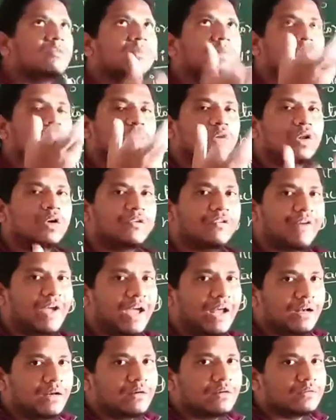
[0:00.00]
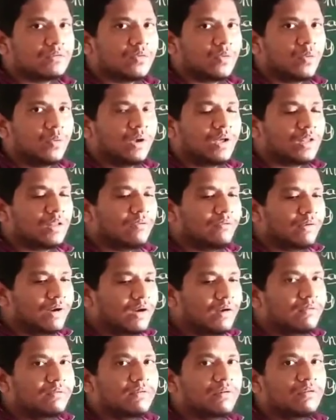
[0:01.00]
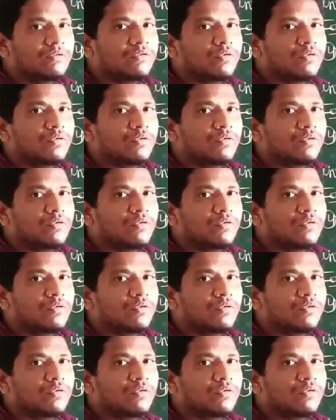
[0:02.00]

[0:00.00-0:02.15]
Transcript: below the fan where the wind